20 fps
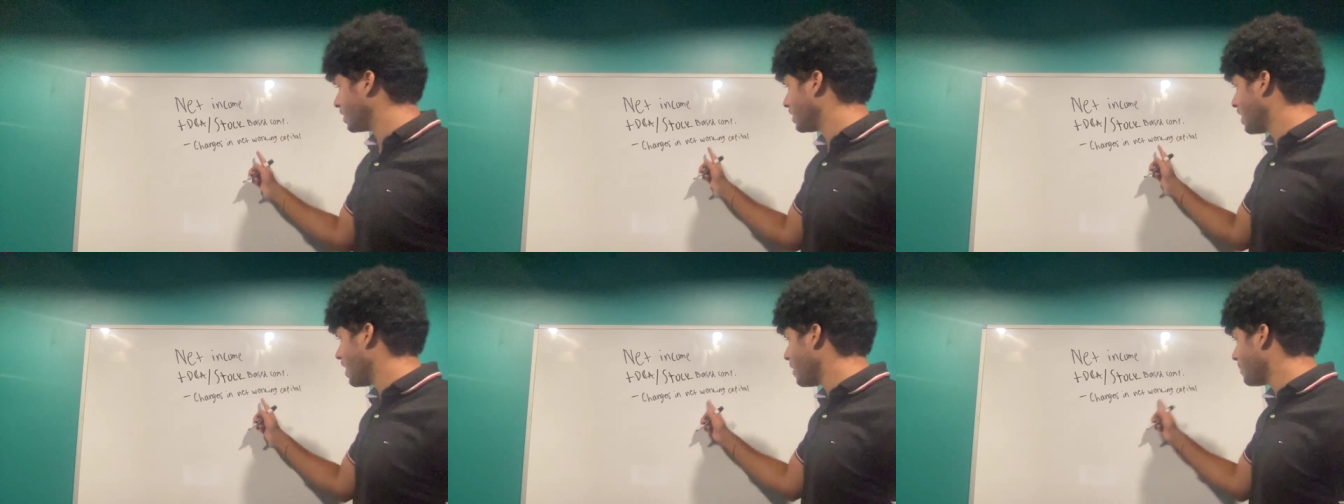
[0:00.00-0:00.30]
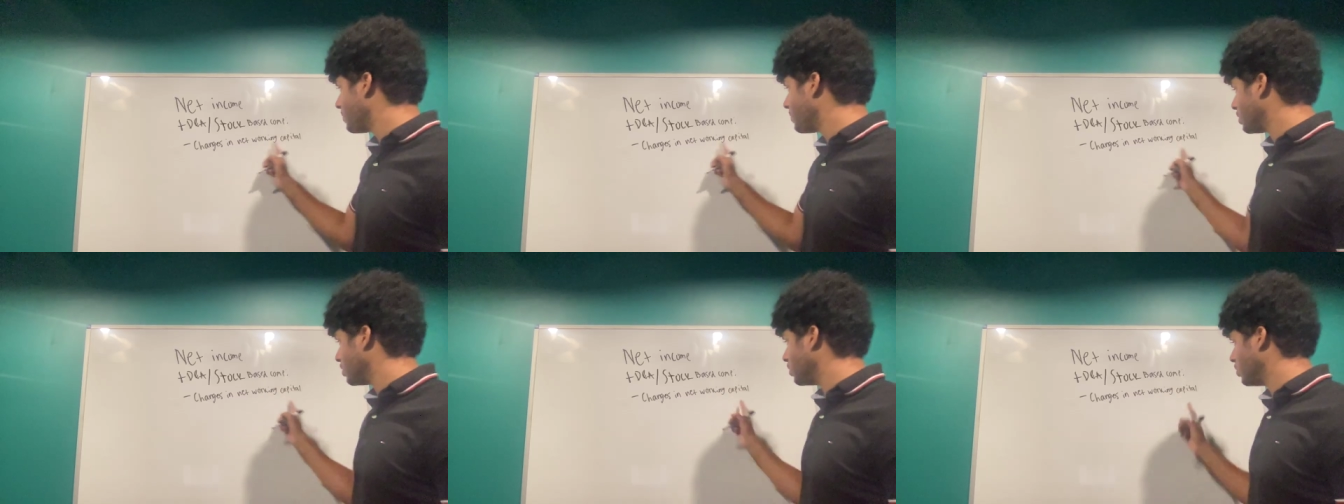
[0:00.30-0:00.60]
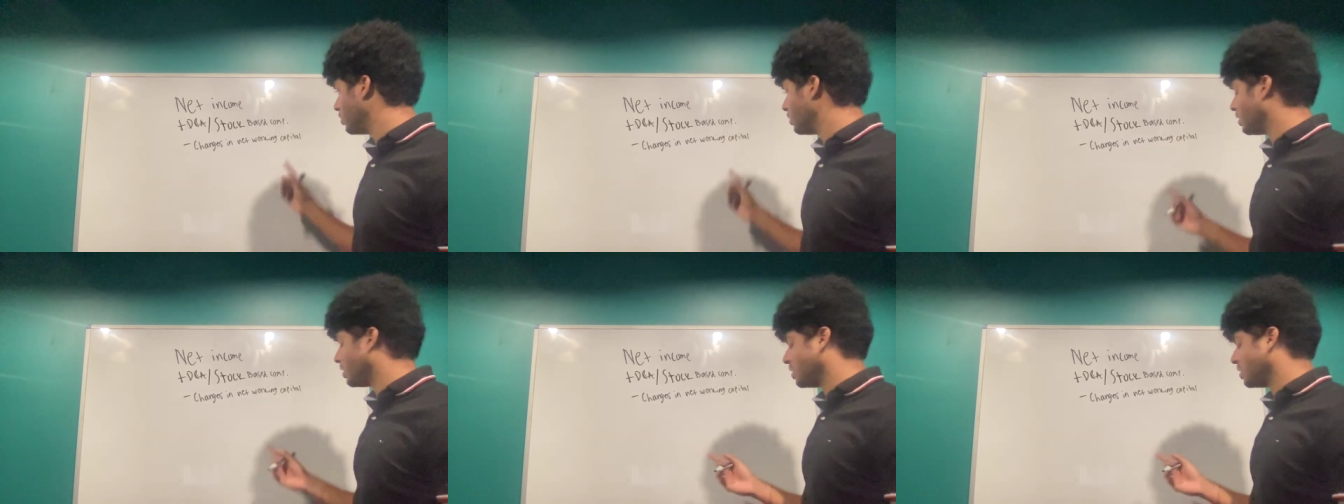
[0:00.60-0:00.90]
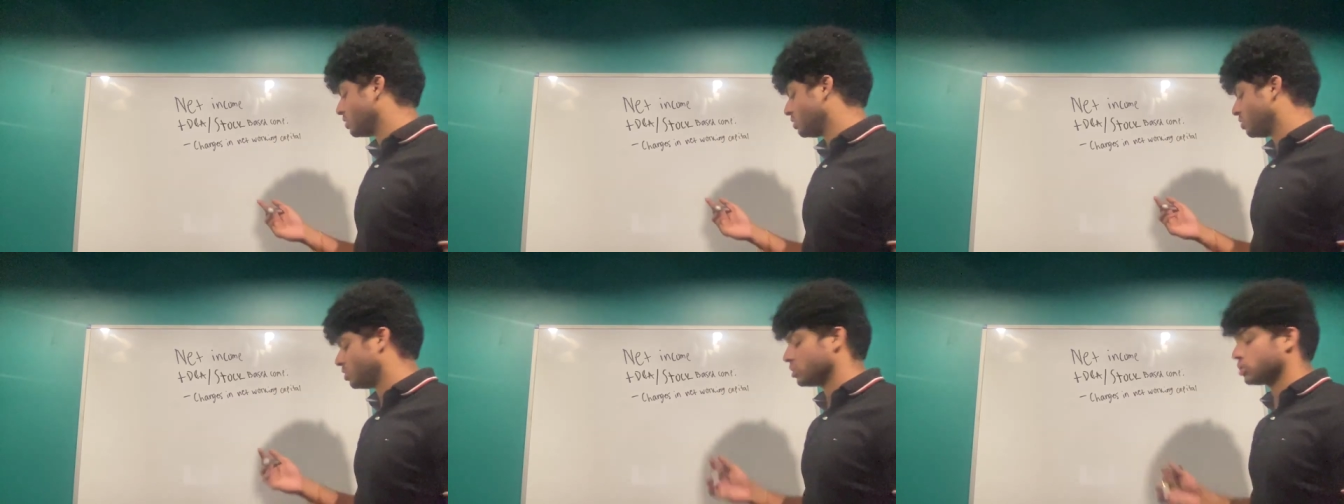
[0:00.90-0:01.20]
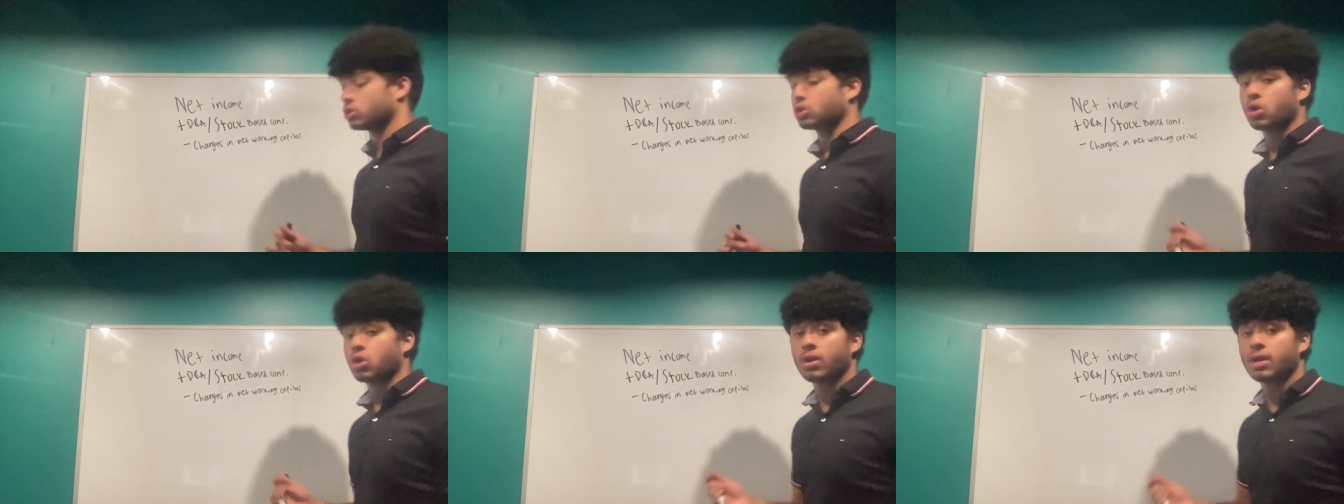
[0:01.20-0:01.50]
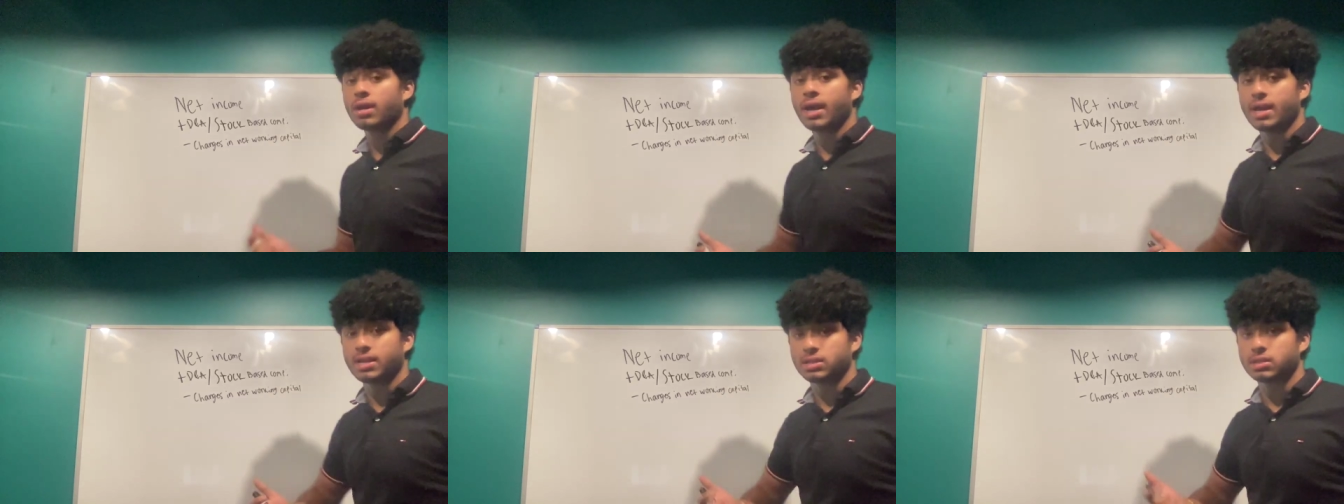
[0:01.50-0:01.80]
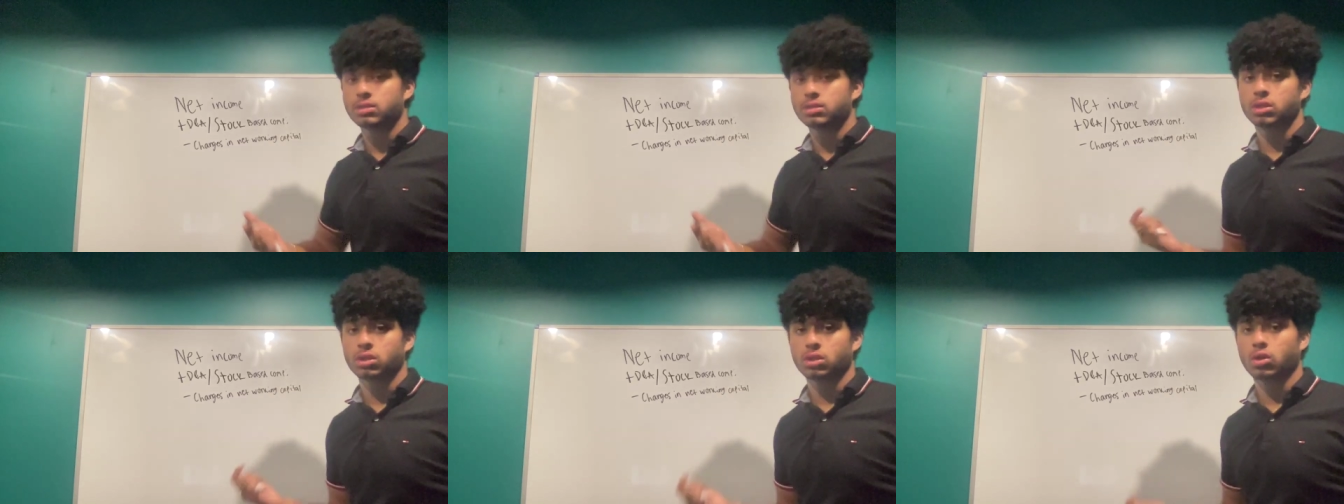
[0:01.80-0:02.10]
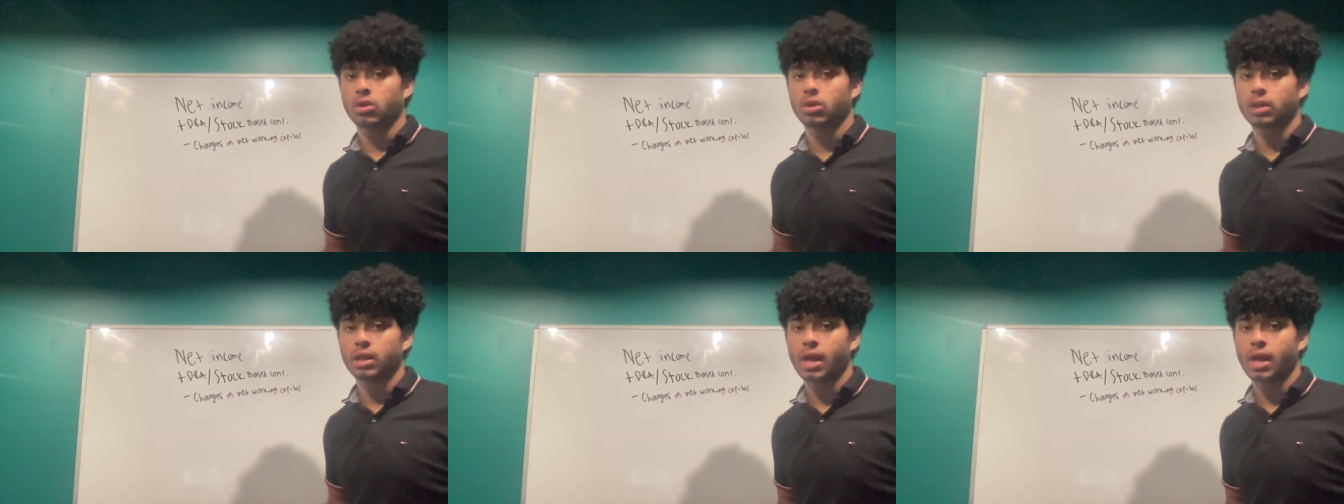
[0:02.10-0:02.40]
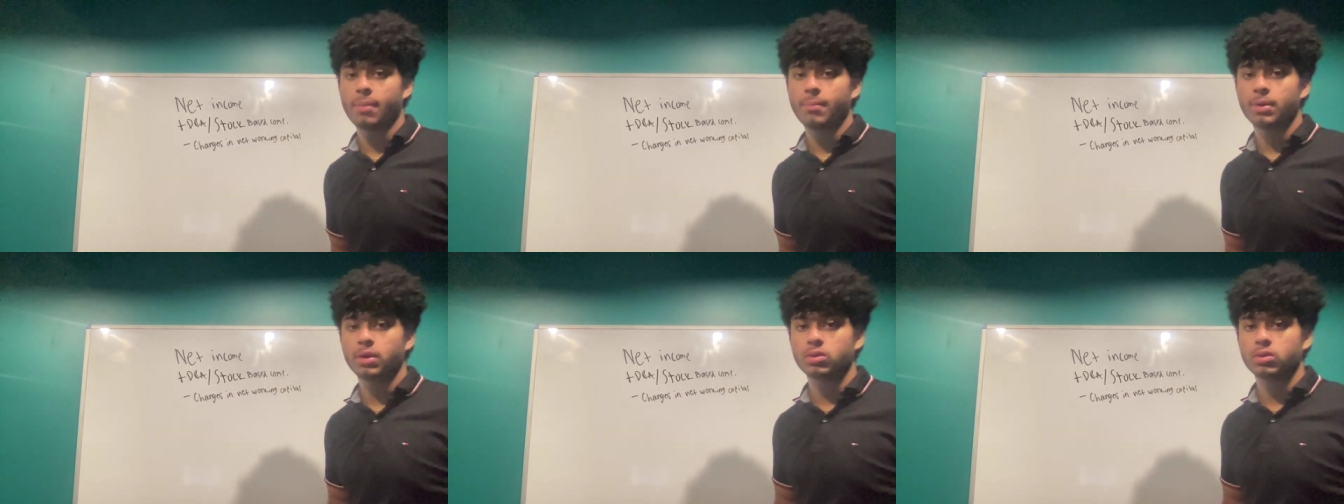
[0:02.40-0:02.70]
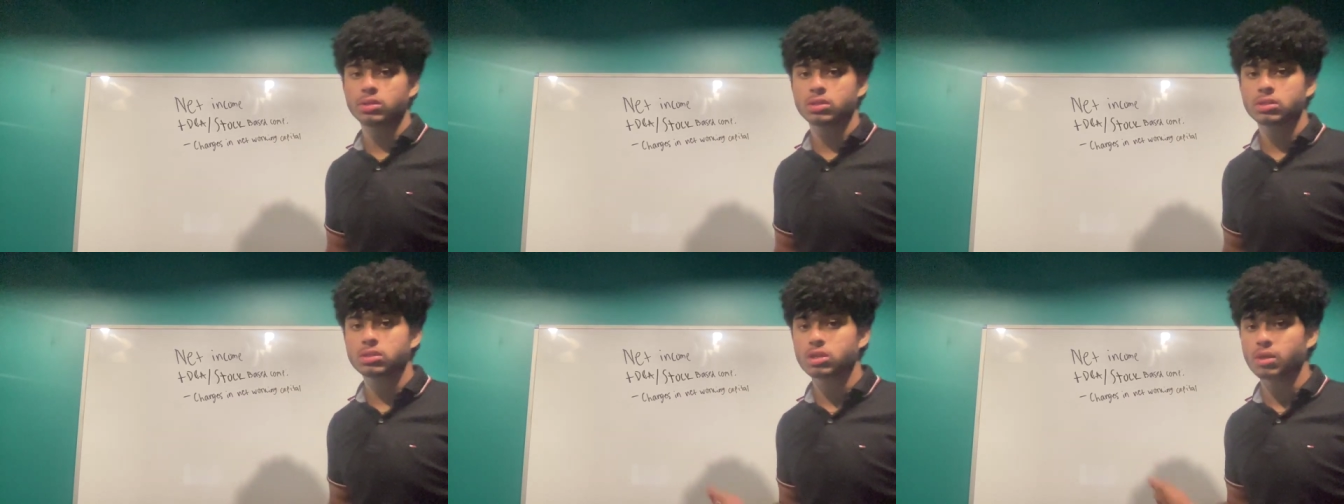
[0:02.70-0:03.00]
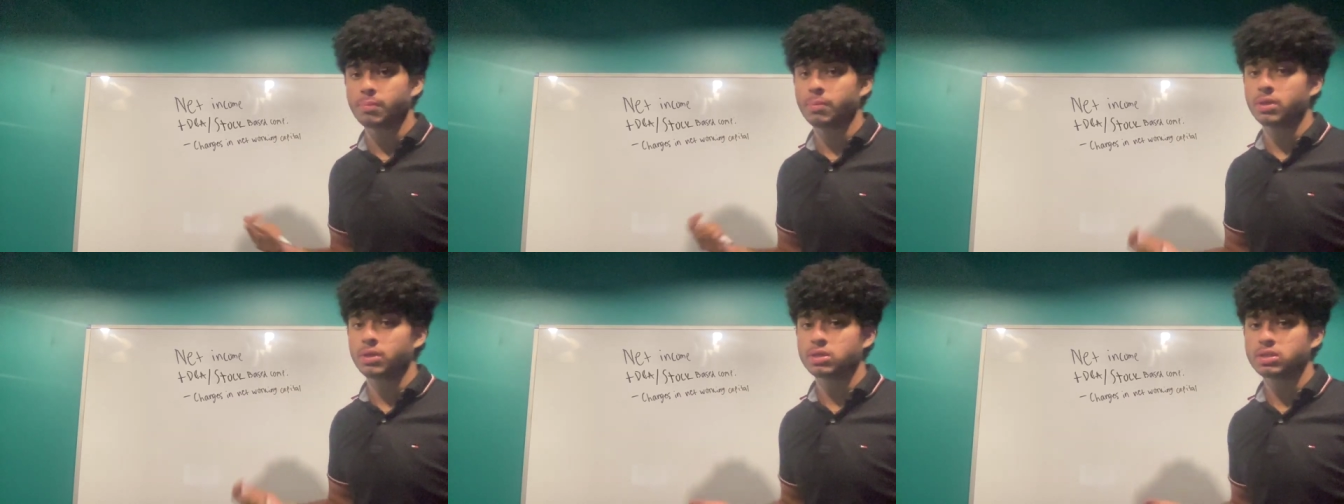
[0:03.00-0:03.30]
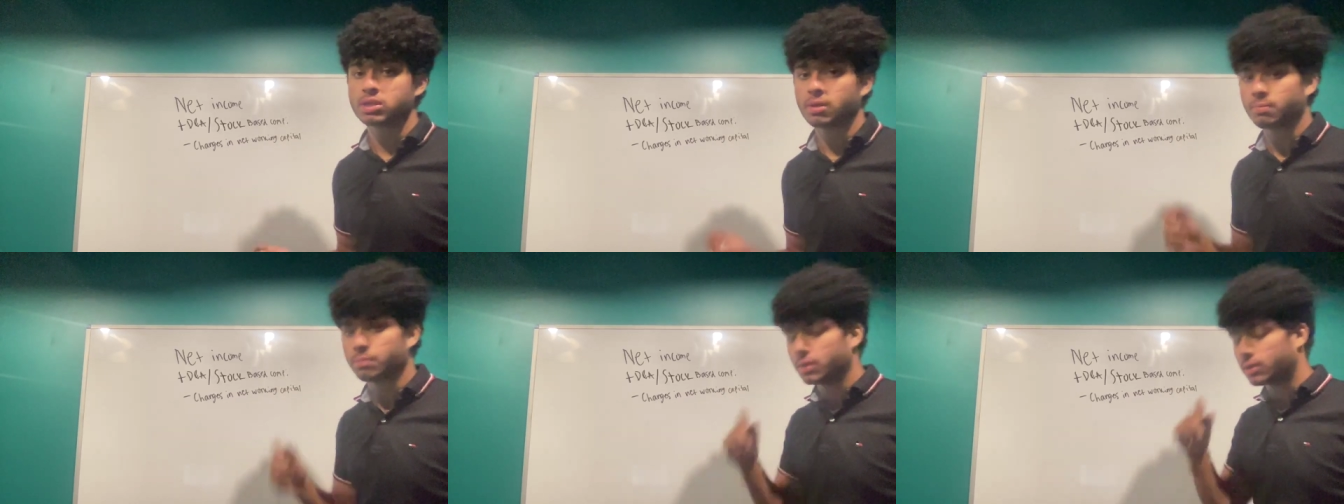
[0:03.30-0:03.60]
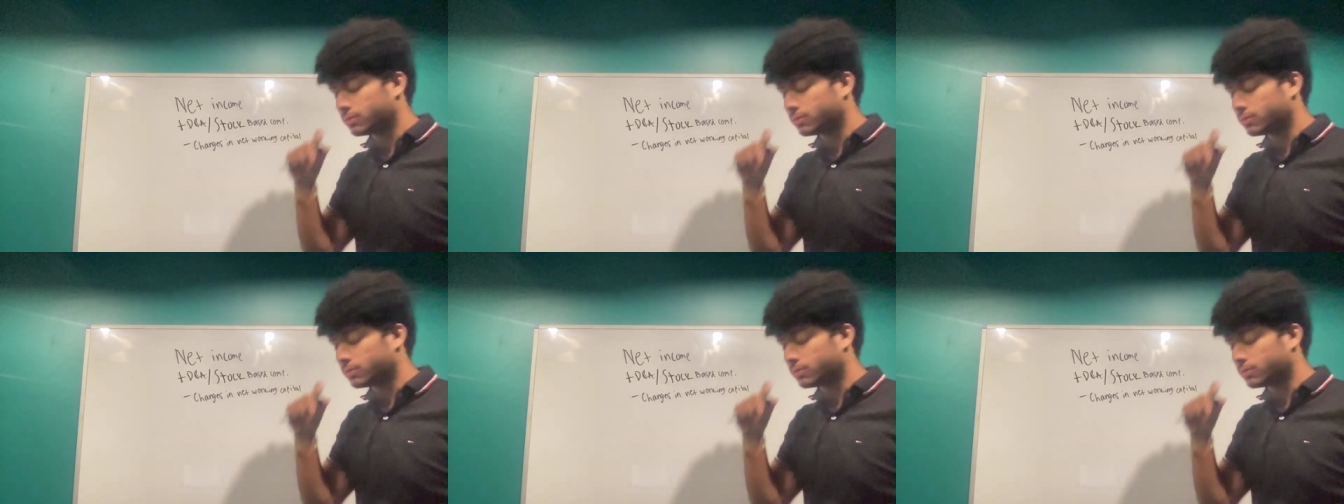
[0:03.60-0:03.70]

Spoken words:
capital is just current assets and current liabilities, to put it simply.